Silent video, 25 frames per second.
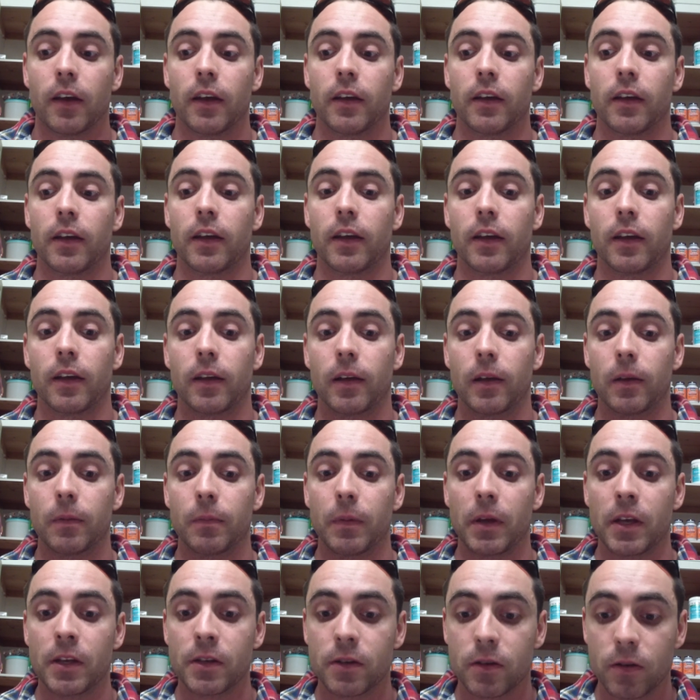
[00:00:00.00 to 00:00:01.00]

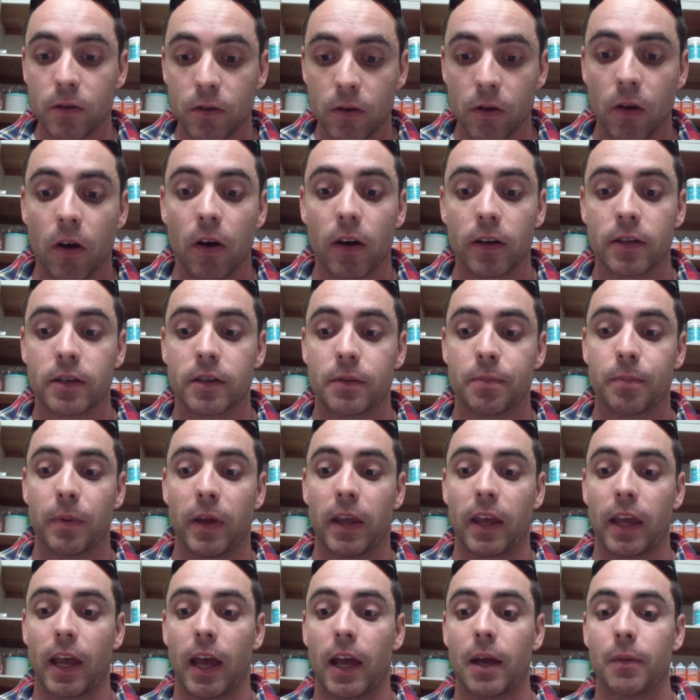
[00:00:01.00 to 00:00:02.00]
is not
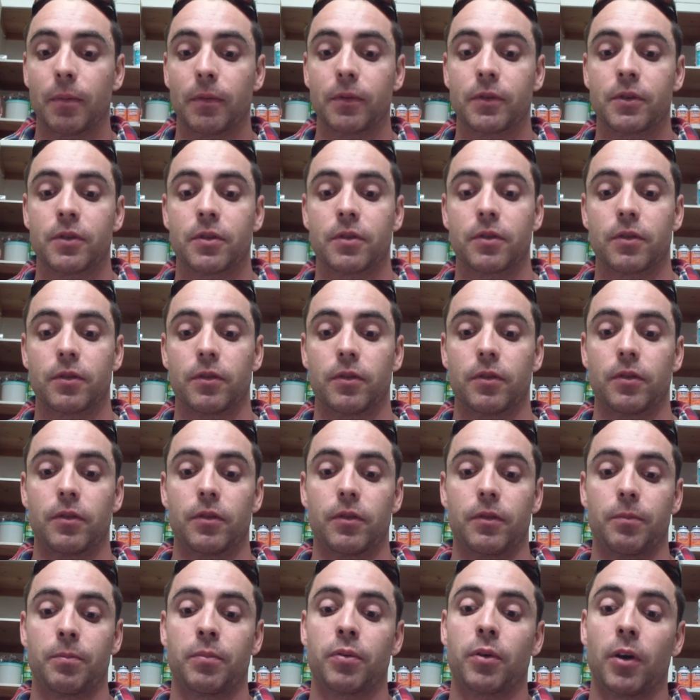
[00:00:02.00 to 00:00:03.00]
being able
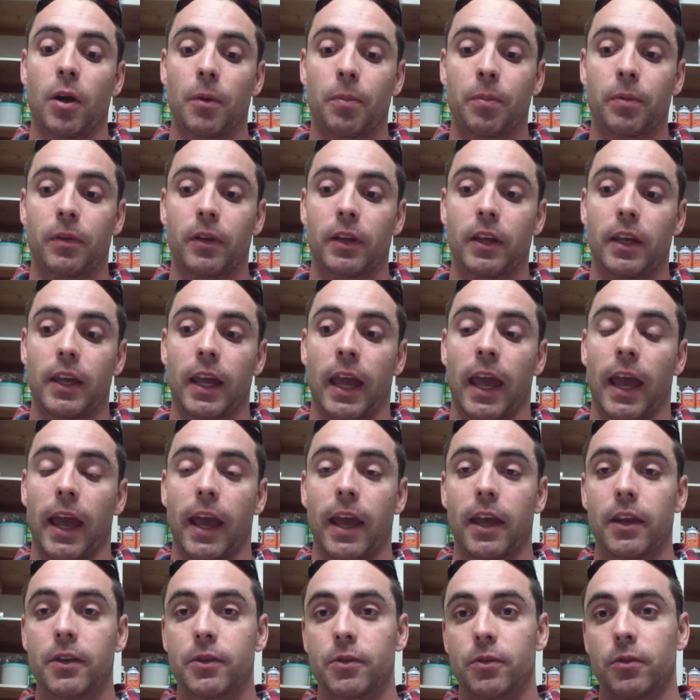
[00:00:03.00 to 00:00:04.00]
to properly
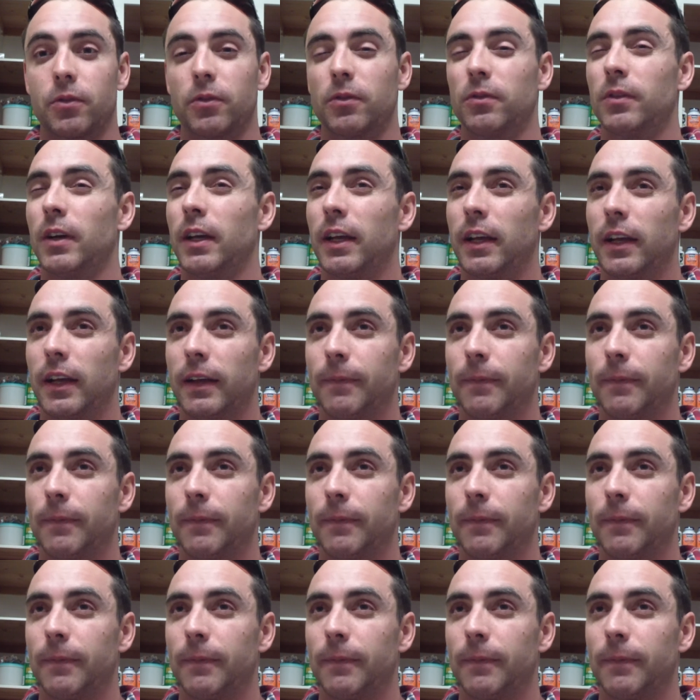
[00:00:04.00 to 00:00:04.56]
handle,